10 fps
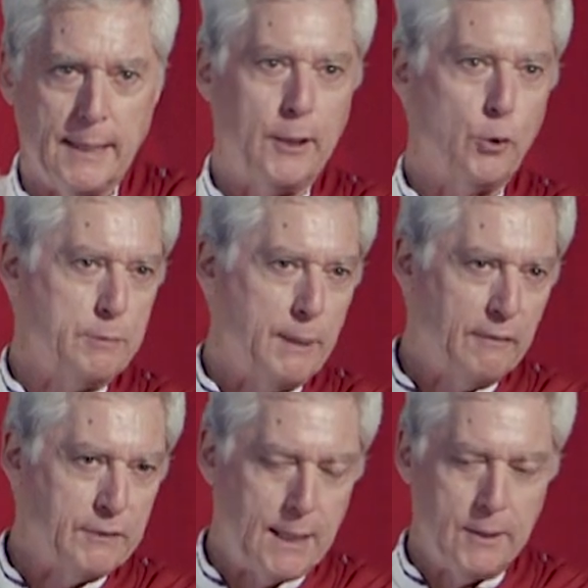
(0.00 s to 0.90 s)
Later it was
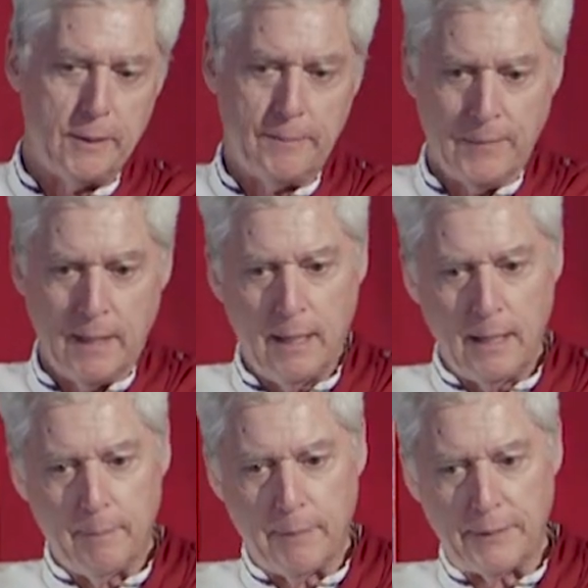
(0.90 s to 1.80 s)
B.F. Skinner.
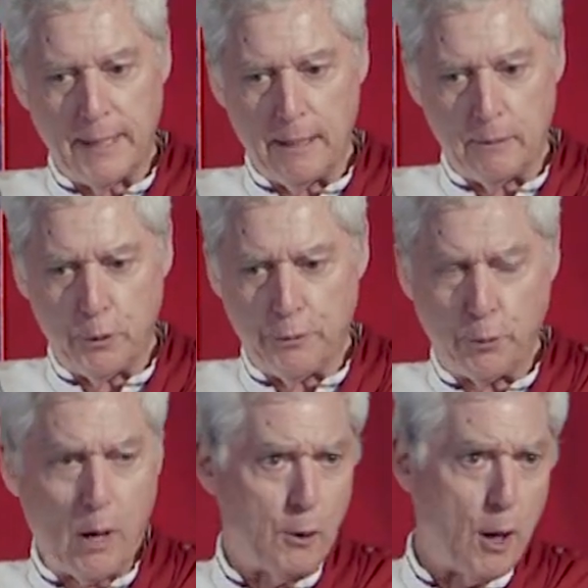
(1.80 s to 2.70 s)
But they
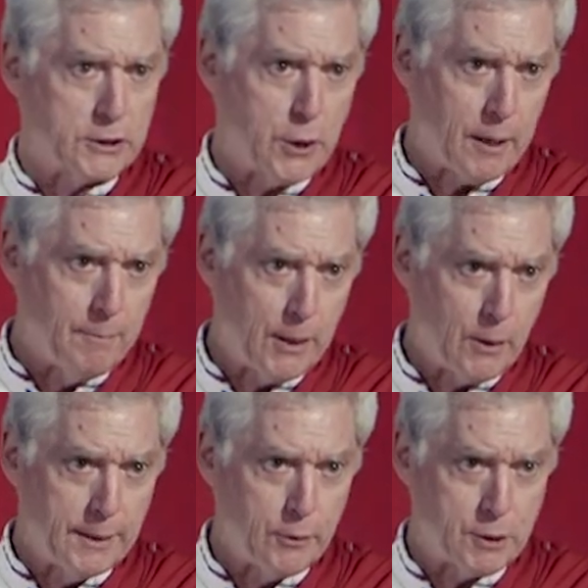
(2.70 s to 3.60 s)
threw out lock, stock, and
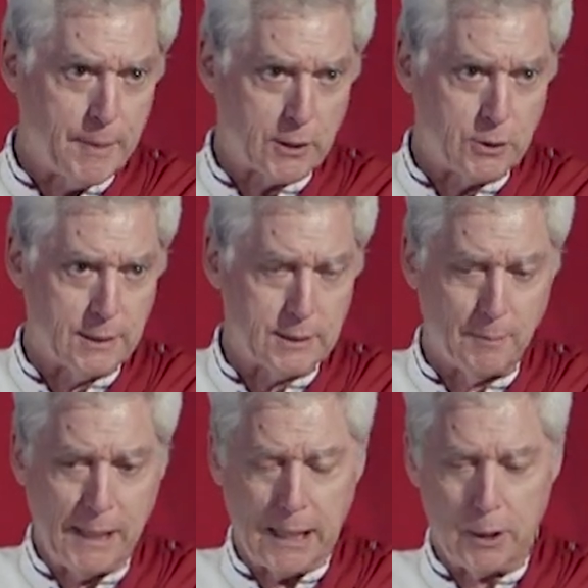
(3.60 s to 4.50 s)
barrel. Introspection is
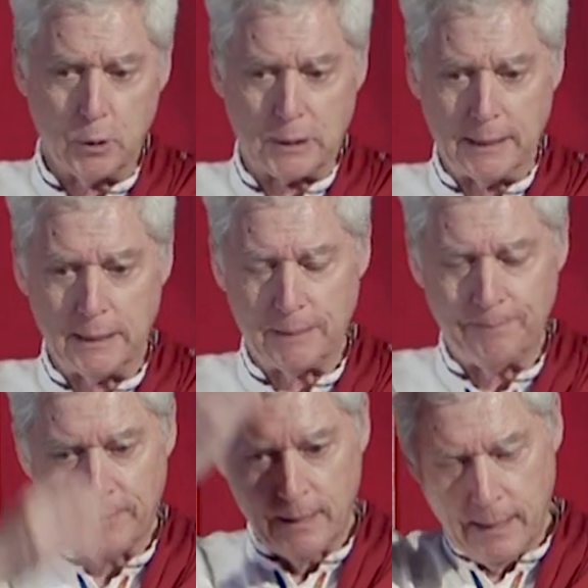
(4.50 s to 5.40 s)
completely useless
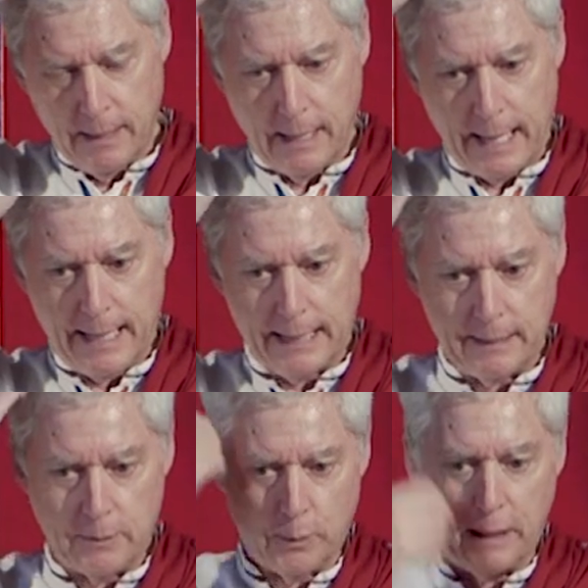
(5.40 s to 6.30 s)

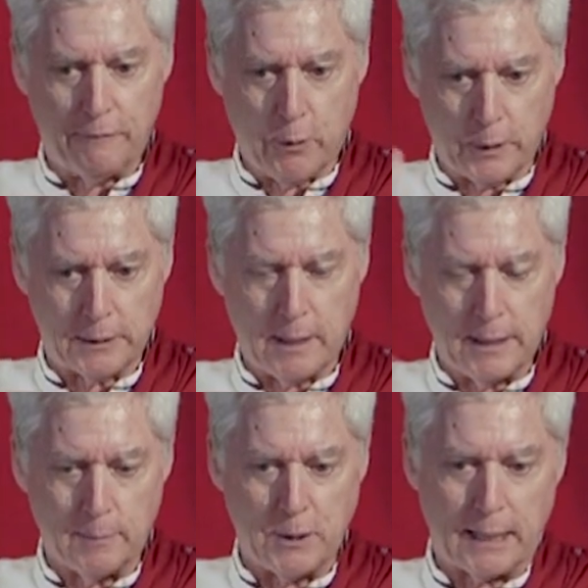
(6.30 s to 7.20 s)
and really focused on
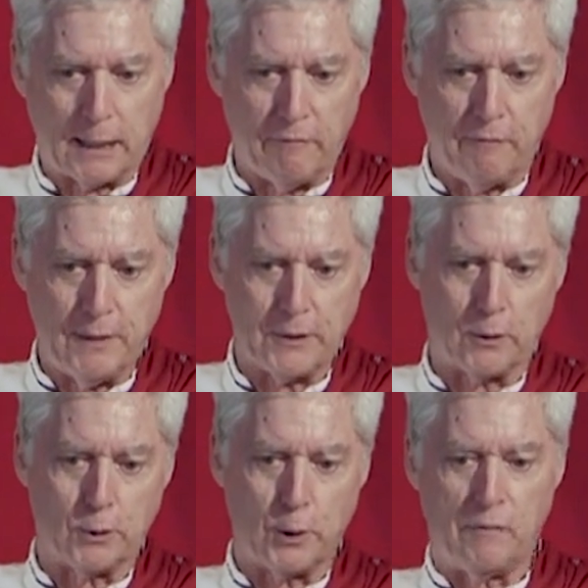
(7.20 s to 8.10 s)
the objective and
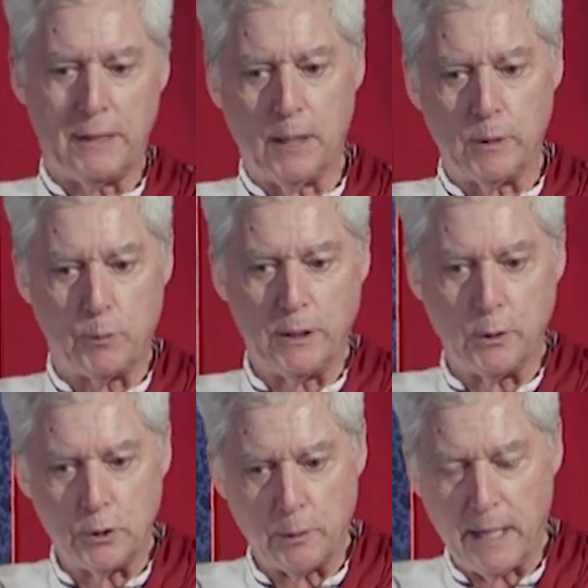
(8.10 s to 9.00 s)
physical. So everything was
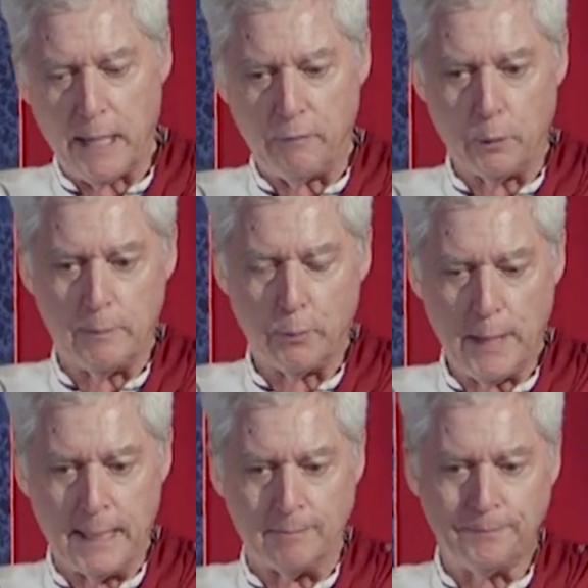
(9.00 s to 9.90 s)
reduced to behavior and
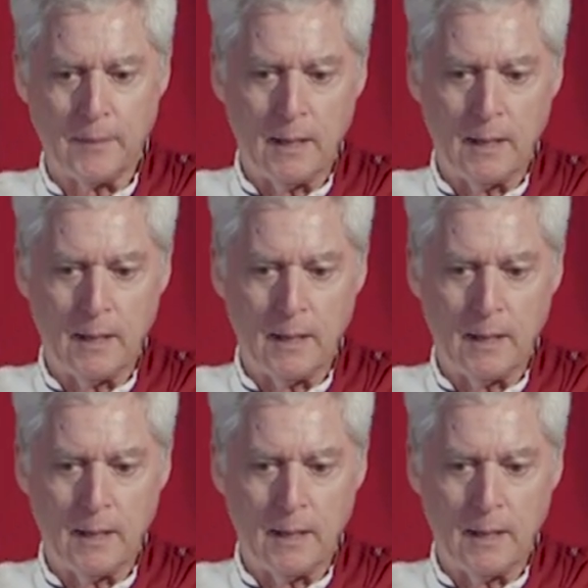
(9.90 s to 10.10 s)
brain.